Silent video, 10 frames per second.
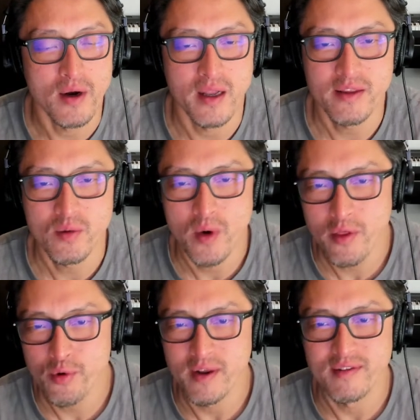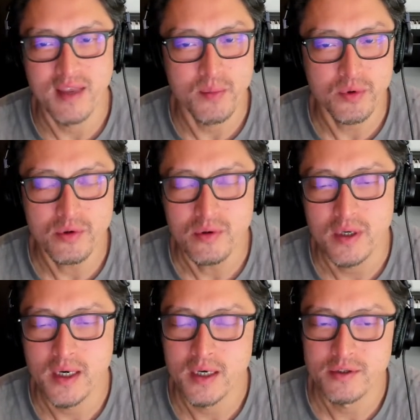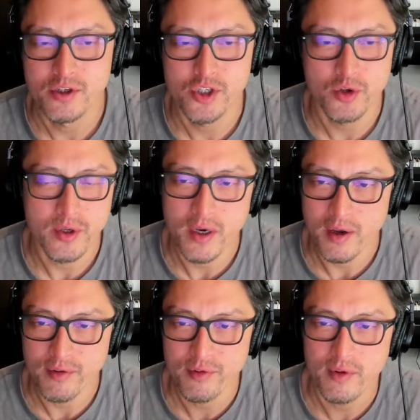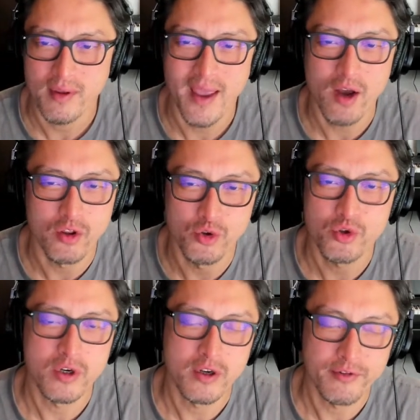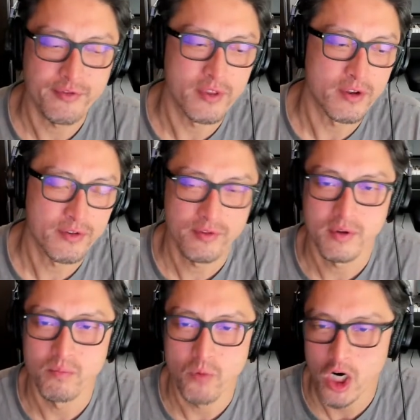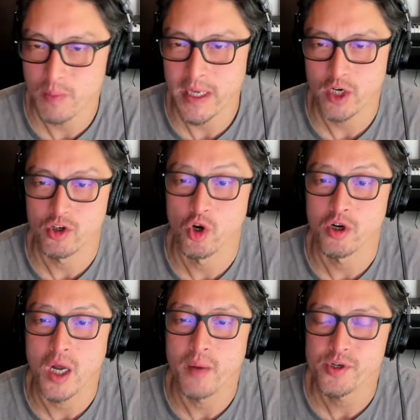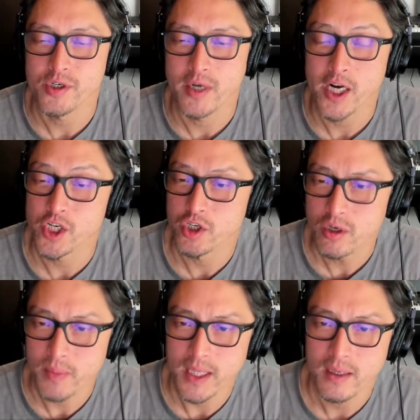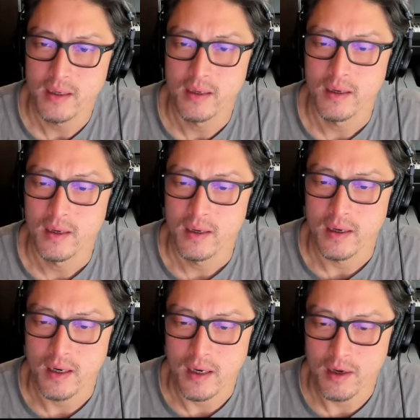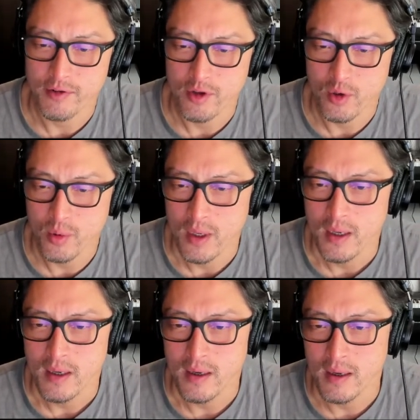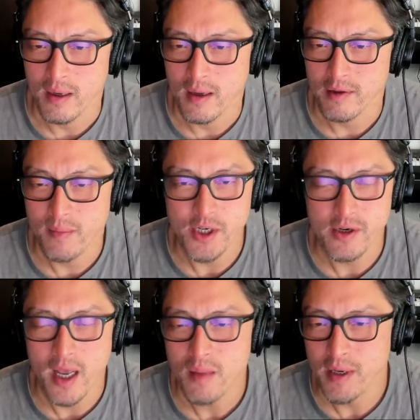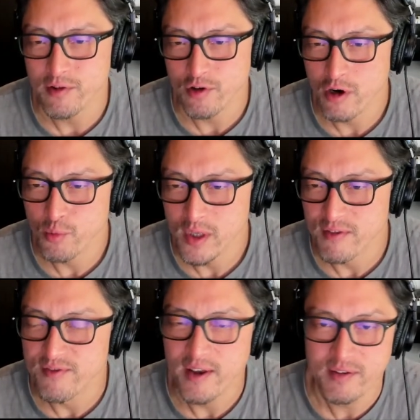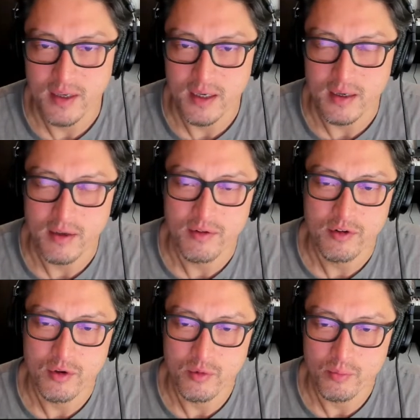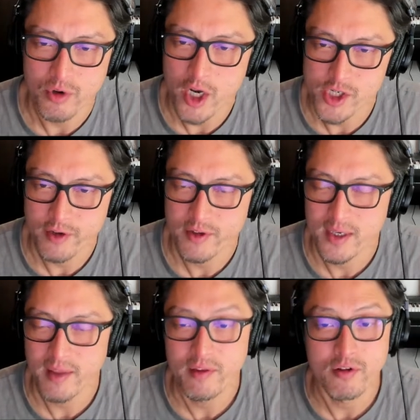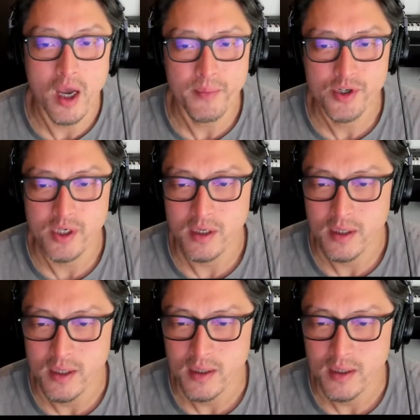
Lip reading: I'd like to walk through an example to show you guys how lucrative this market maker token option actually could be. So as I mentioned, Alameda started really investing into projects to get this option